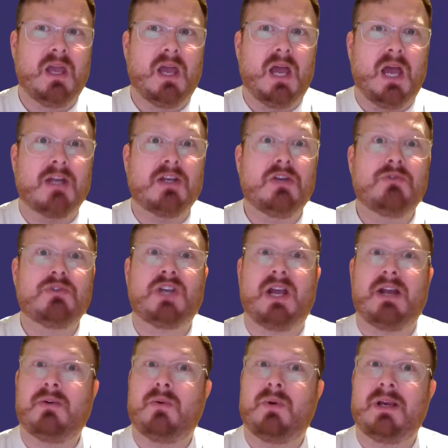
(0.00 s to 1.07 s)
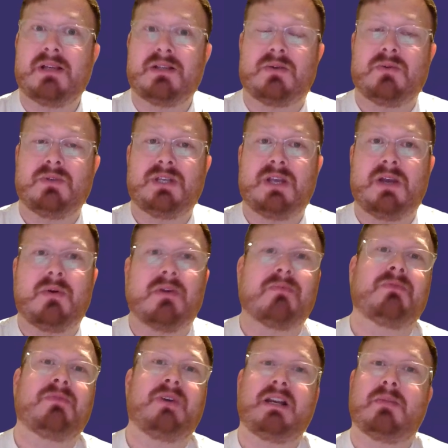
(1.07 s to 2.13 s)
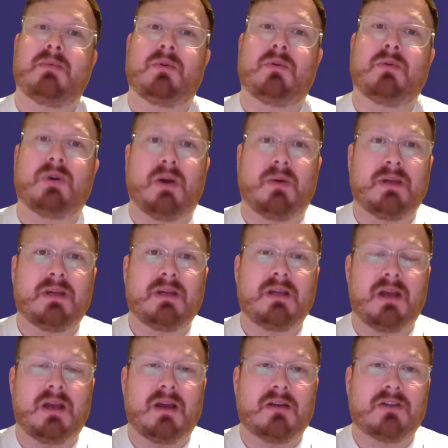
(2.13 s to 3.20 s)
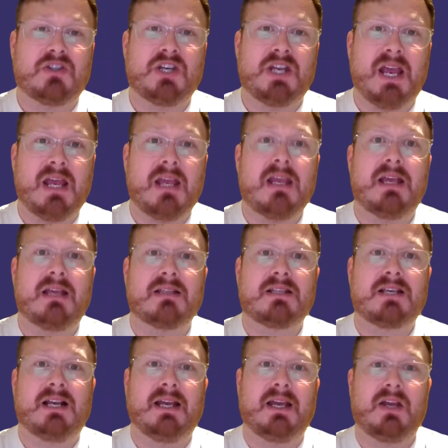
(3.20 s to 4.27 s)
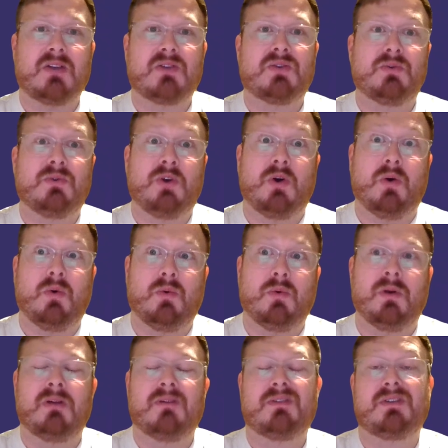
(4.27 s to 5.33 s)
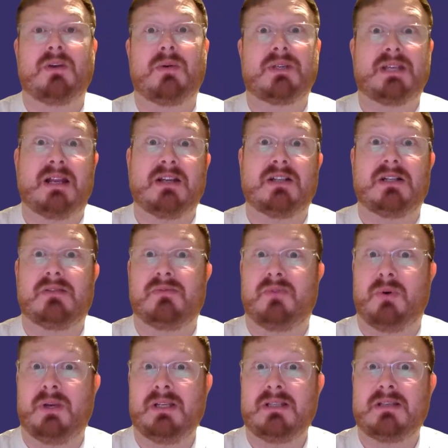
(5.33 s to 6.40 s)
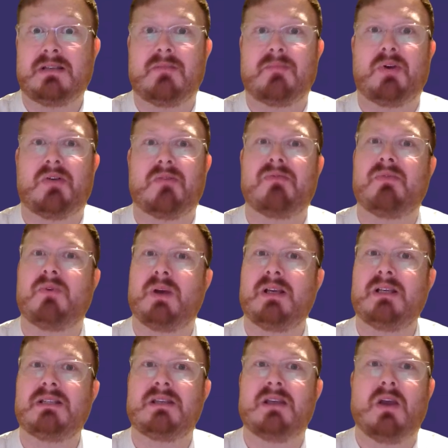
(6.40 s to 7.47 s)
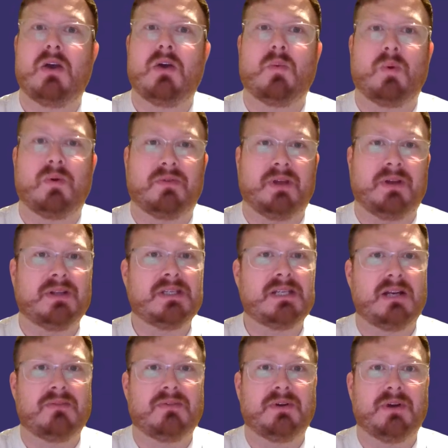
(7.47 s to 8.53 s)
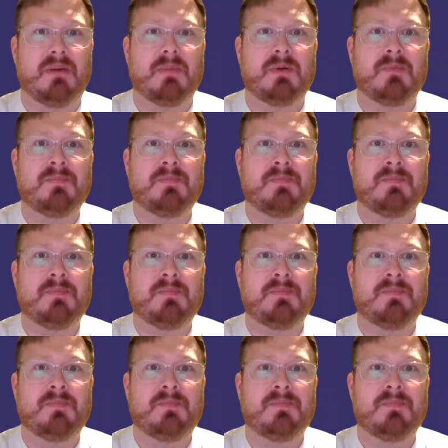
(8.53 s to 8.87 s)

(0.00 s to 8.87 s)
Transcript: A new channel is also available. Going GA is click to call. So essentially voice, but voice without a telephone number.